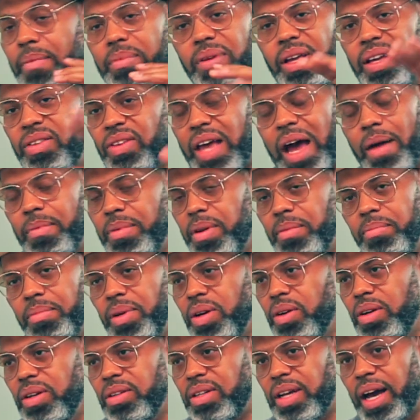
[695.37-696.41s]
It's happened a
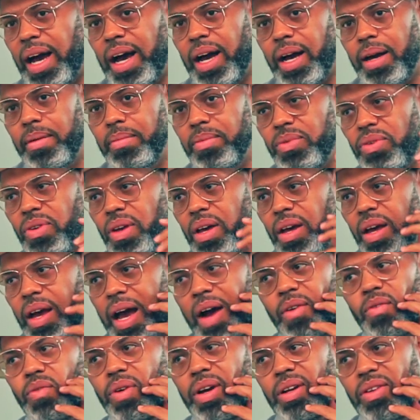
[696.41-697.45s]
million times.
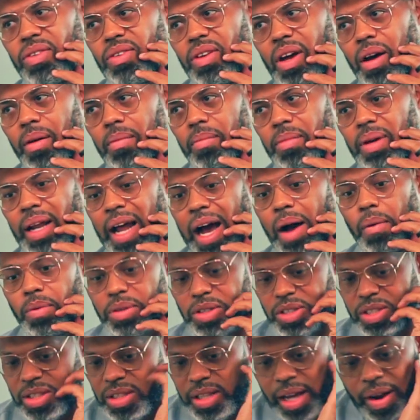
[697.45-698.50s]
I've written something and I will
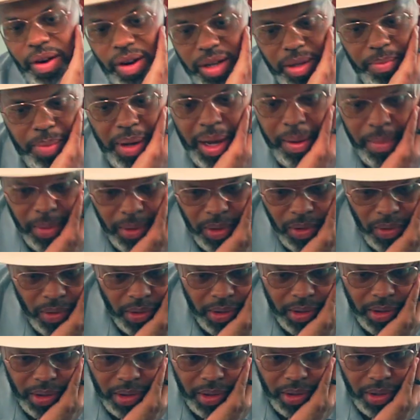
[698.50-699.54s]
stare at the paper
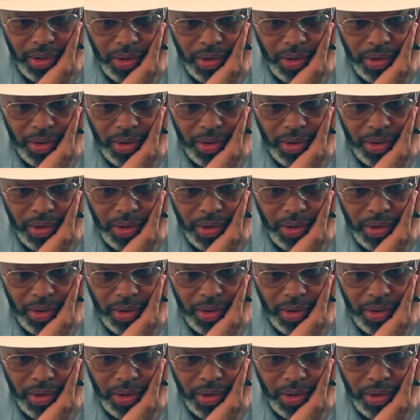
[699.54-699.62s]
going,